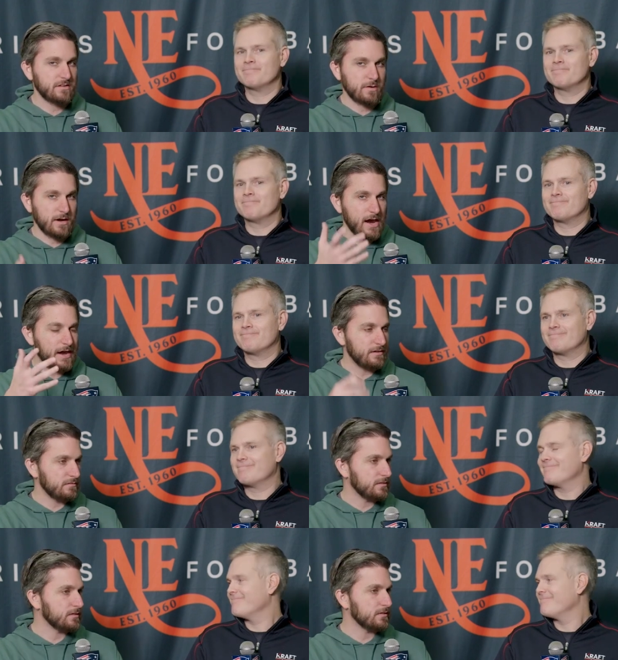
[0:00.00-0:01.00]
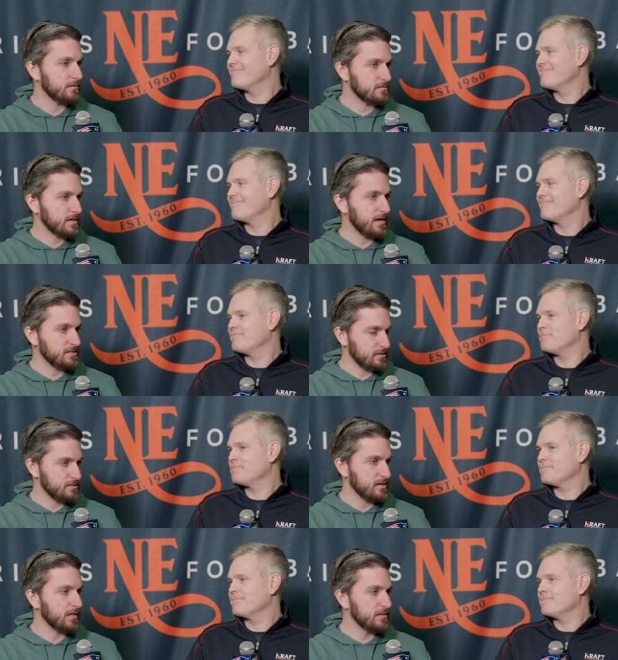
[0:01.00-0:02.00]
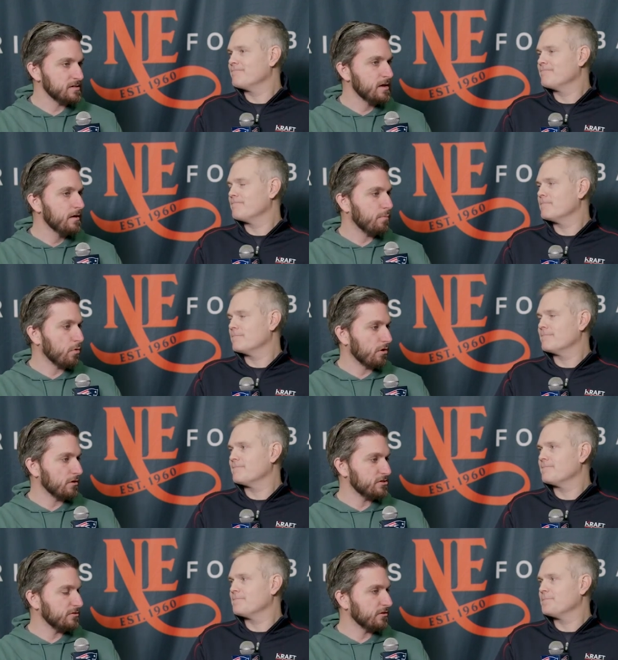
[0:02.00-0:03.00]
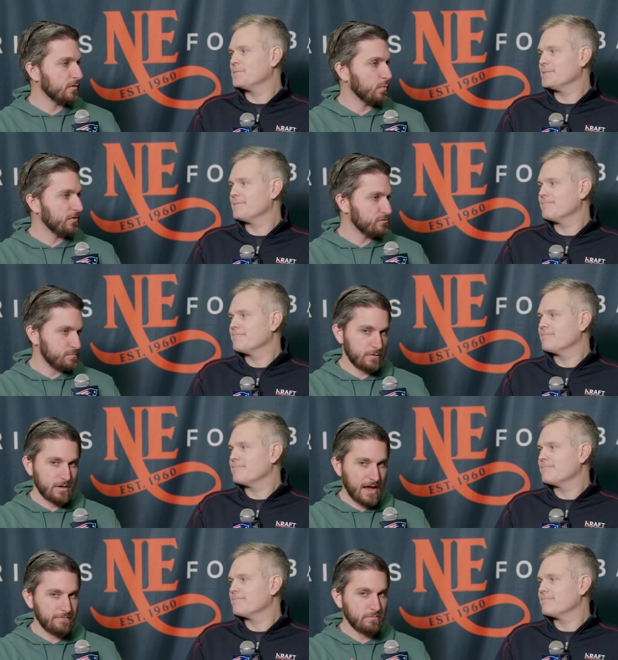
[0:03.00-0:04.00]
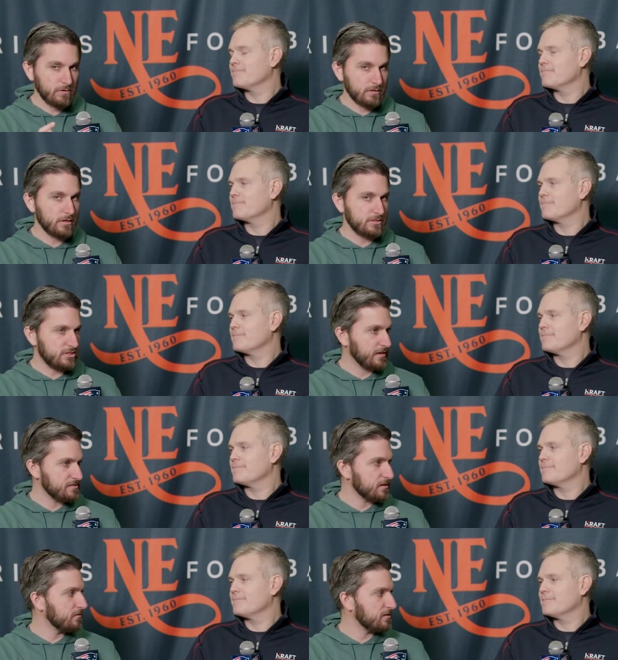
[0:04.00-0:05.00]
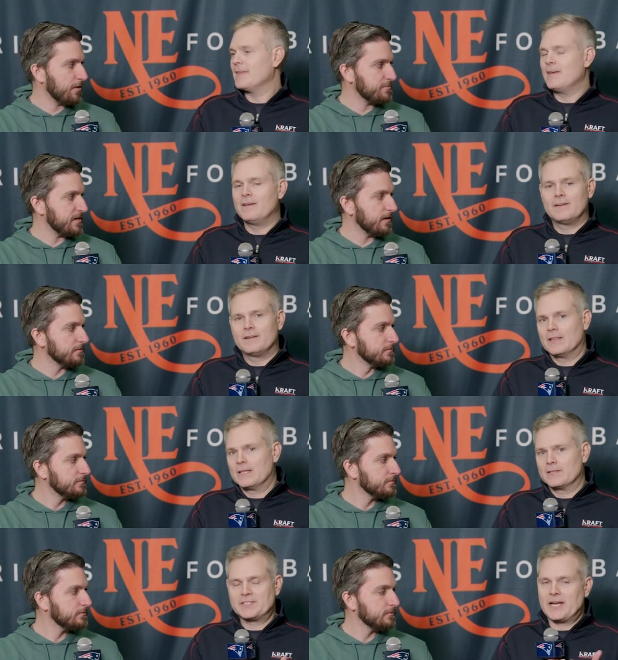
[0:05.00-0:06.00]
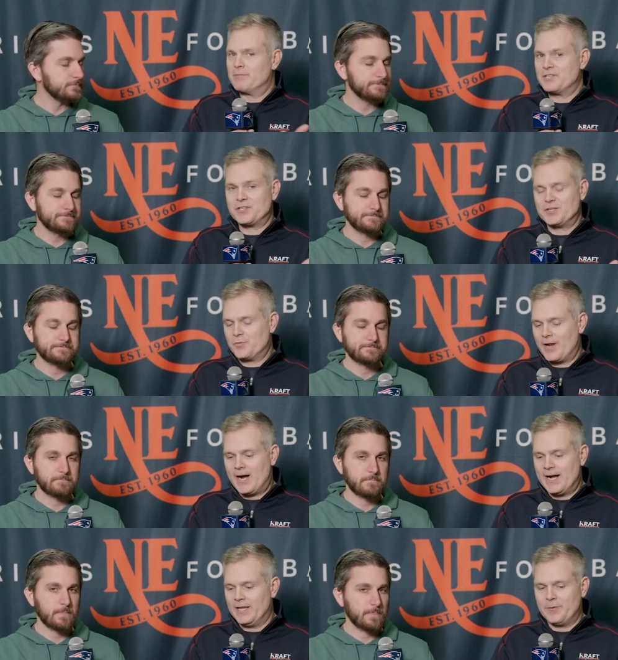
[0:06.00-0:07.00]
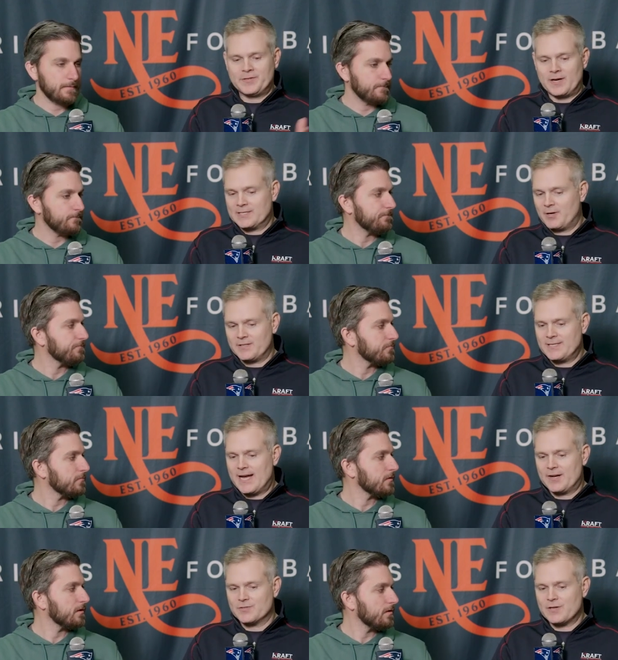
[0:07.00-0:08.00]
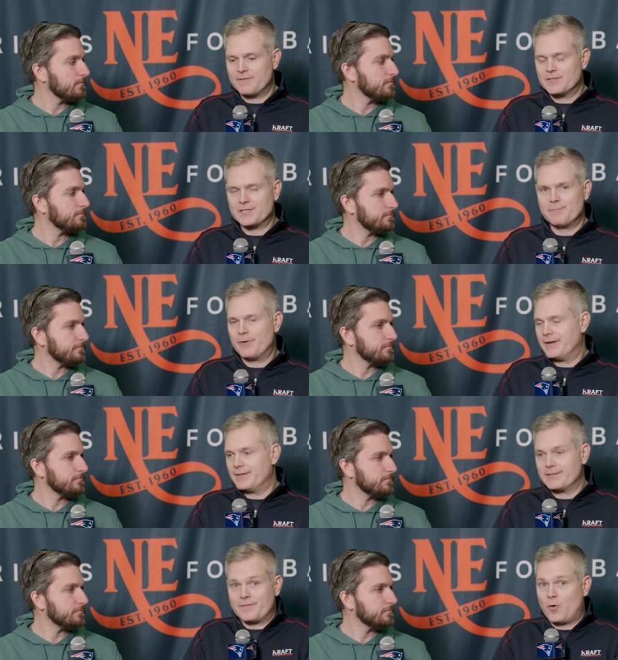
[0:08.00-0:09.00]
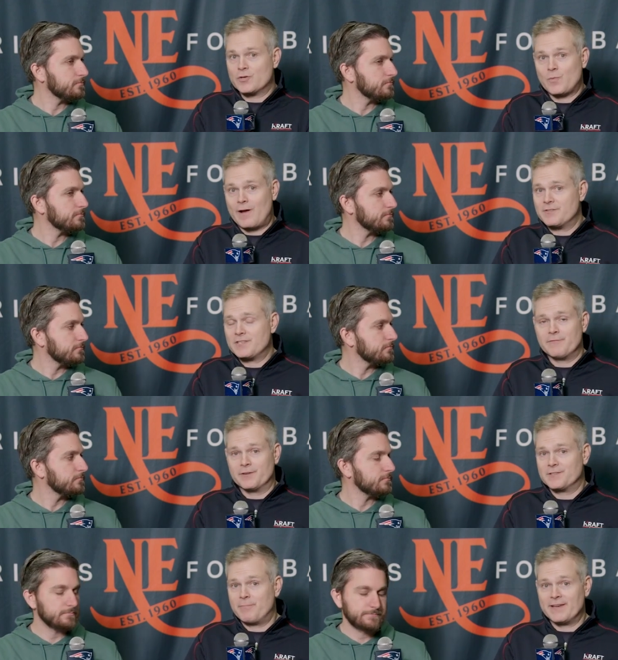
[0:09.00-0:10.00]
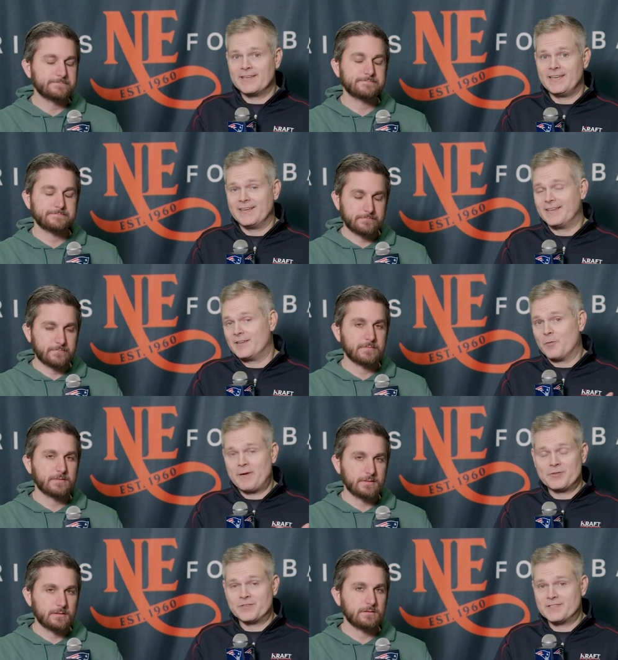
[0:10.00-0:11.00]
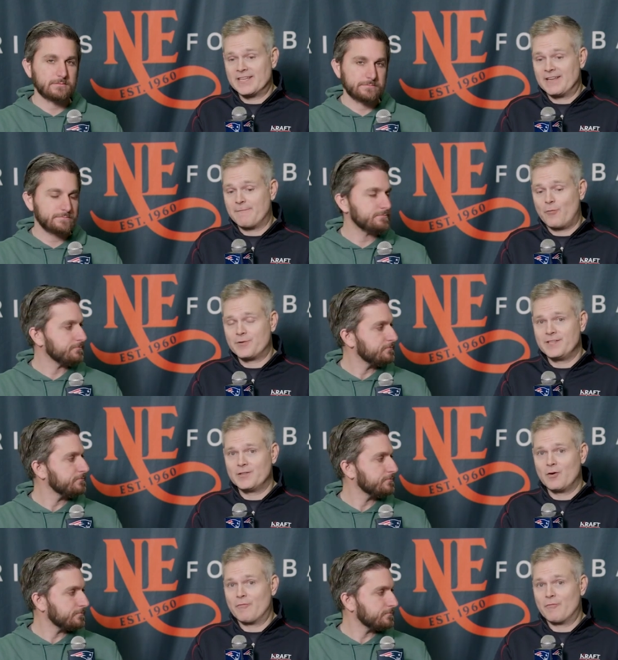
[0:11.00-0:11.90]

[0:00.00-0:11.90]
Speaker 1: Although I, I, do think that those guys, Gonzalez, Porter Jr., and Witherspoon, have a real good chance to go top 10.
Speaker 2: Second position, I just want to highlight. We talked about the tackles, obviously, but is of course wide receiver. It's a big need, and you know, Patriots sitting at 14th